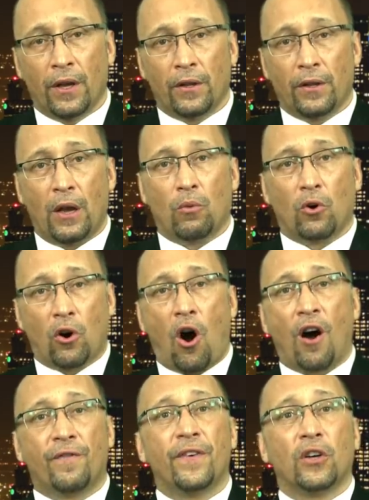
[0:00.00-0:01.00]
they were
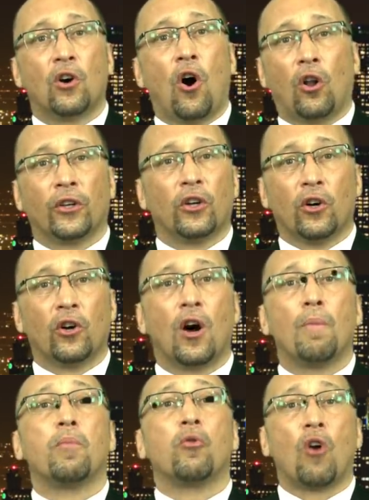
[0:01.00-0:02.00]
often calling her
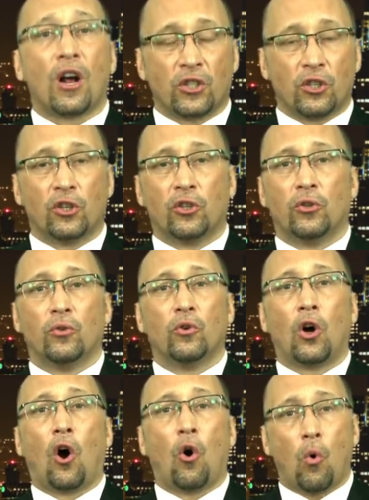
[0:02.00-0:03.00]
a
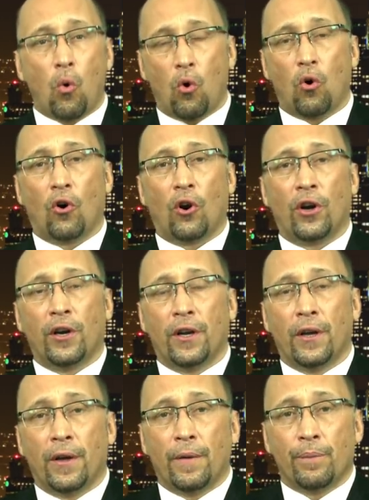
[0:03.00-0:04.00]
prostitute, a whore.
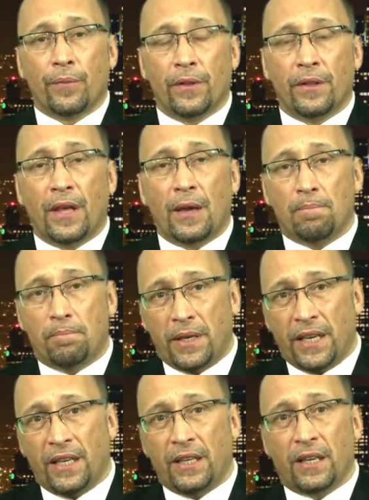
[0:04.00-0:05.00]
They
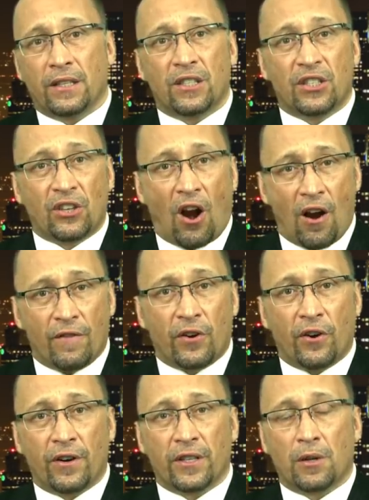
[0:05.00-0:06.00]
beat and starved
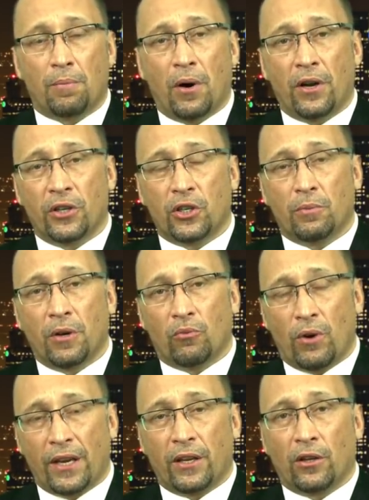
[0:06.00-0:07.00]
her as a punishment
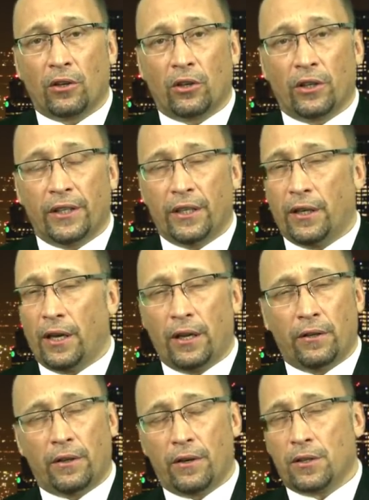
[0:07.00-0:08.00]
regularly,
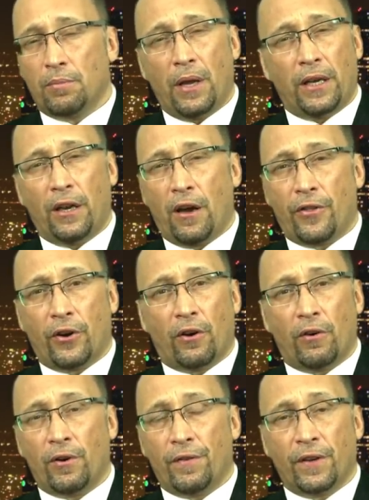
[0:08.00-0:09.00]
and there's many other
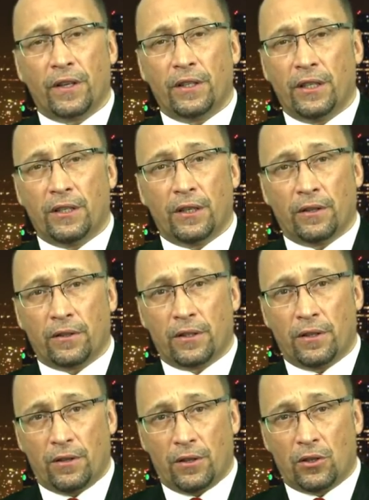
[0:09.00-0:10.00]
horrific details
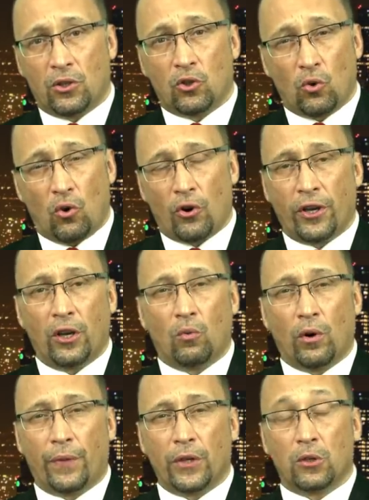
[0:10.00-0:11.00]
to this story and
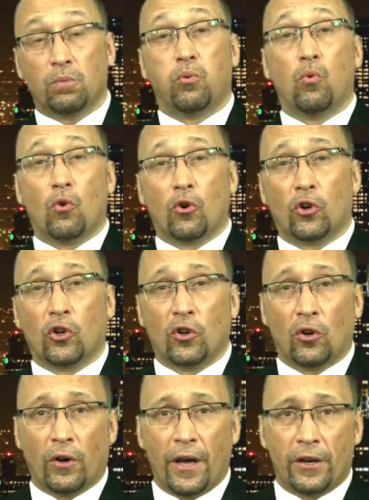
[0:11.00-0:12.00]
what this poor
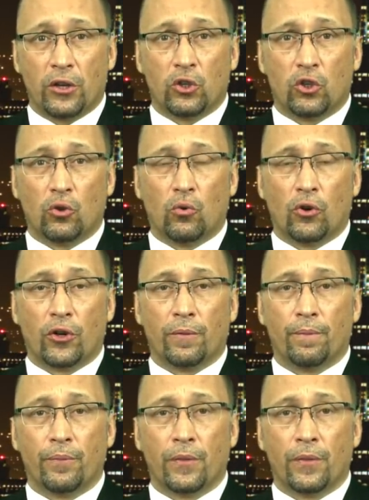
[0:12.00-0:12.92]
girl had endured.